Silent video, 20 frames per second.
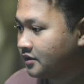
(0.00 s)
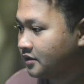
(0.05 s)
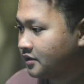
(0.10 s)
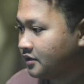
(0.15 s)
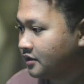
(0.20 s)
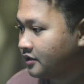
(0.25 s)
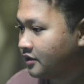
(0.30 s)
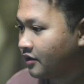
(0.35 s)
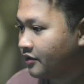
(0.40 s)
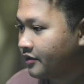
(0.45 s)

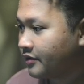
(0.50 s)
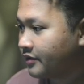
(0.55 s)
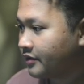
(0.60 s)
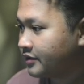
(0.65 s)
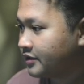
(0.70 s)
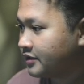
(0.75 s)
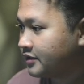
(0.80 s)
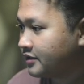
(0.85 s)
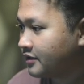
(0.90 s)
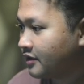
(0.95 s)

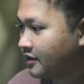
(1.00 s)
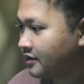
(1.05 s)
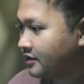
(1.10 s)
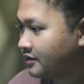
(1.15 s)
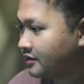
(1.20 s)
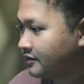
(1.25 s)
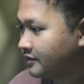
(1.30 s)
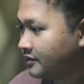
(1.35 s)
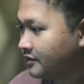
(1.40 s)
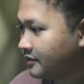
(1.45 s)
already
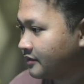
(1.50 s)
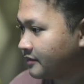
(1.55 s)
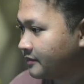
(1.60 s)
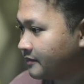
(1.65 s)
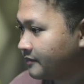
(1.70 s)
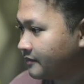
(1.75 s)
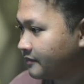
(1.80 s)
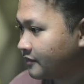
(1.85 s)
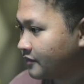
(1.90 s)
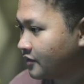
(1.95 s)
done
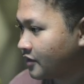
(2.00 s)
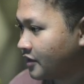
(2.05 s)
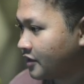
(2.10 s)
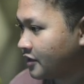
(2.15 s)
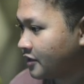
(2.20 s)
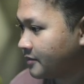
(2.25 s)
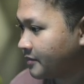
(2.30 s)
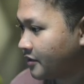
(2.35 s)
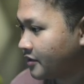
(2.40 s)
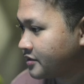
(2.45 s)

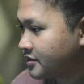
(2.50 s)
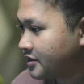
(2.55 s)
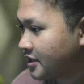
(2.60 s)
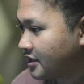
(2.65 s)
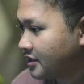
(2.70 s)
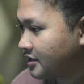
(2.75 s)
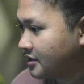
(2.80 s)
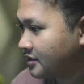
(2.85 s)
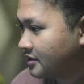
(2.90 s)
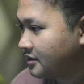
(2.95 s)
running the
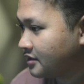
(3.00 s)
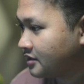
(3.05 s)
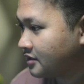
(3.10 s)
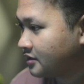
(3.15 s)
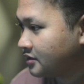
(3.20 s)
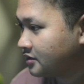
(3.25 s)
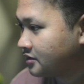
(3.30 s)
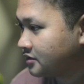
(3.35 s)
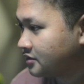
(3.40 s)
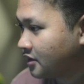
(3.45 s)
project.
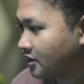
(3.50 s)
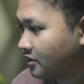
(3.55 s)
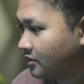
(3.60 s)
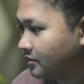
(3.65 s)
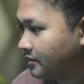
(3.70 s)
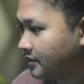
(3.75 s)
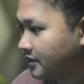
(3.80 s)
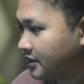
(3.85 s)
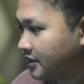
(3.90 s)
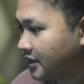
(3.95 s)
Now
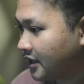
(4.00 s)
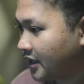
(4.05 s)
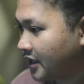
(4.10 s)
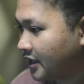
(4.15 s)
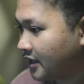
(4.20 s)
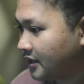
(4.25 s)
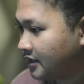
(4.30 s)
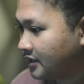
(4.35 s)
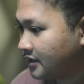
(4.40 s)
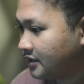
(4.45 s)
we
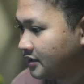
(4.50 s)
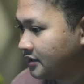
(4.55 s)
can